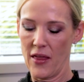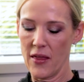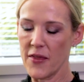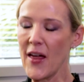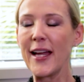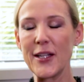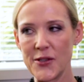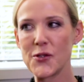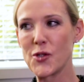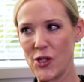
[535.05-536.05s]
That
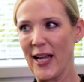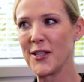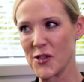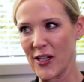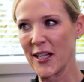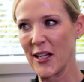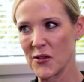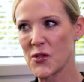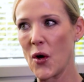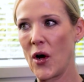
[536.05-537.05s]
is changing, and
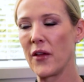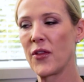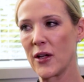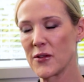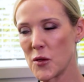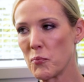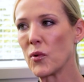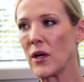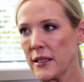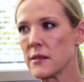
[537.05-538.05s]
so I think it's a
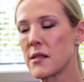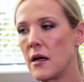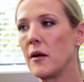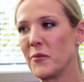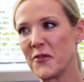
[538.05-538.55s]
brilliant time